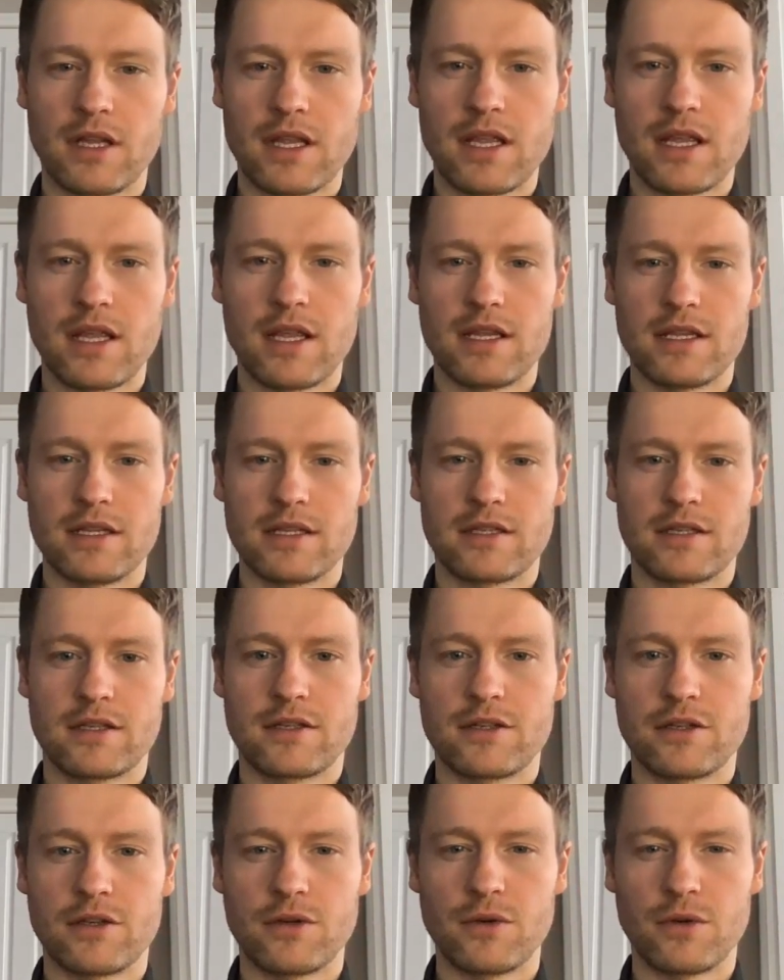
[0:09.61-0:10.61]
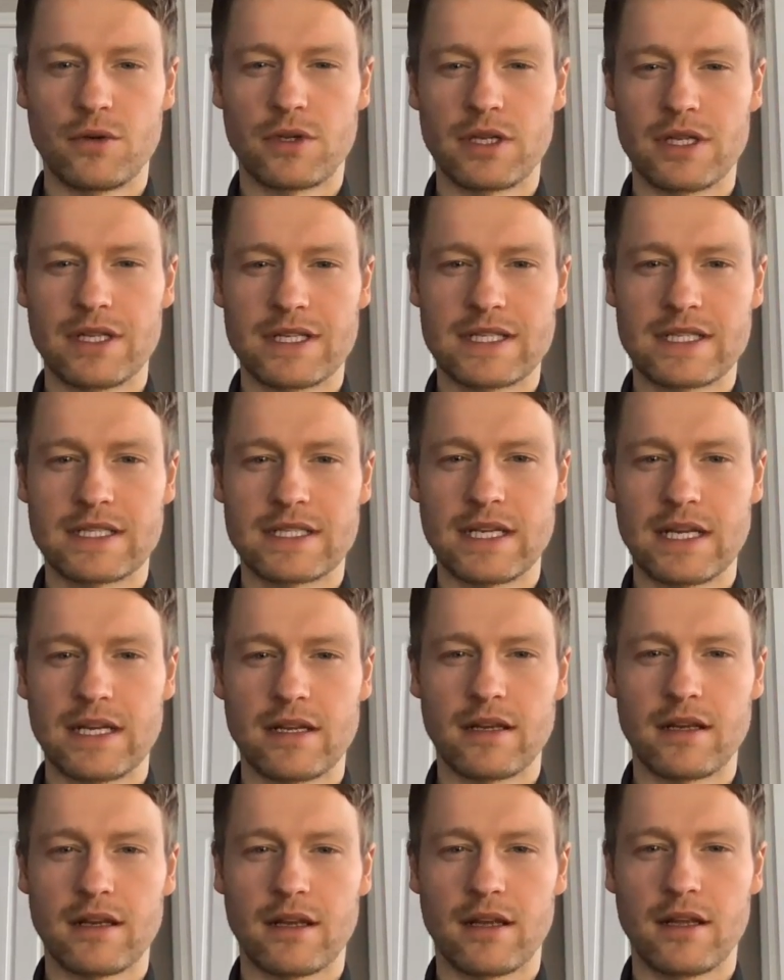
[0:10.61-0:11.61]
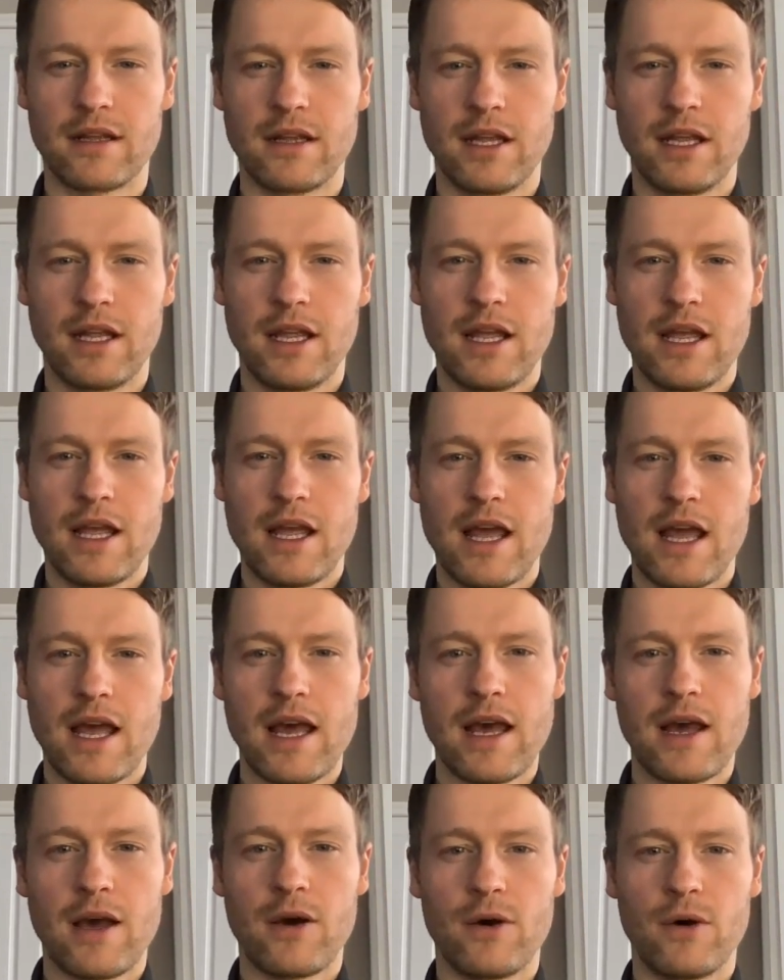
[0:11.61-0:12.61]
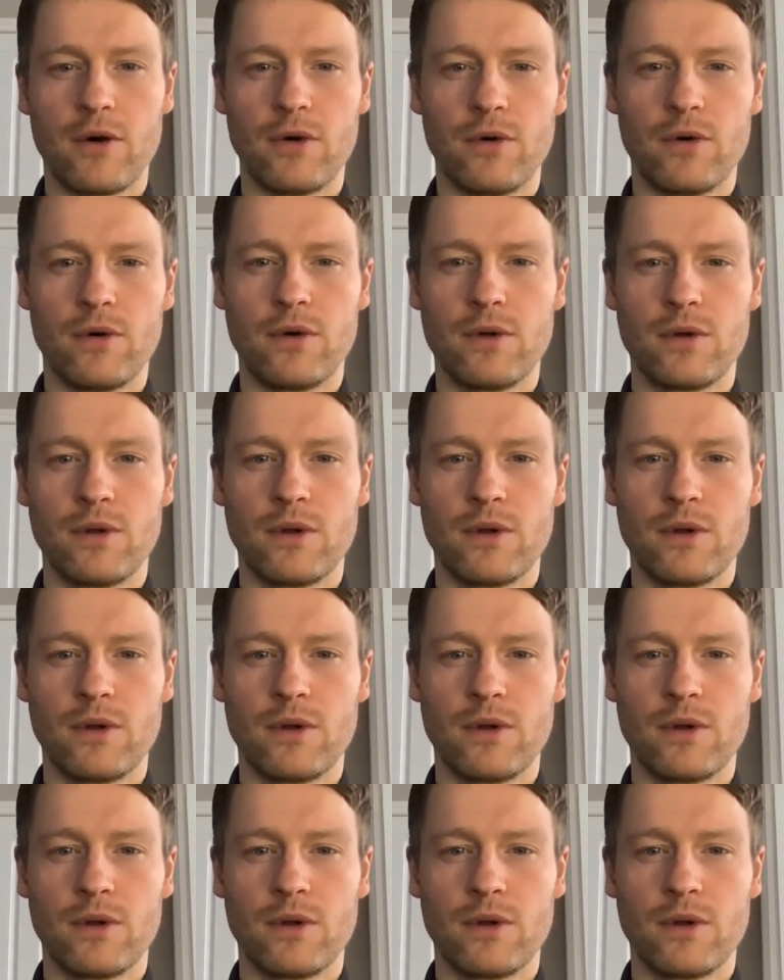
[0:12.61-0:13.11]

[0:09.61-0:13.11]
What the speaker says: is to consider how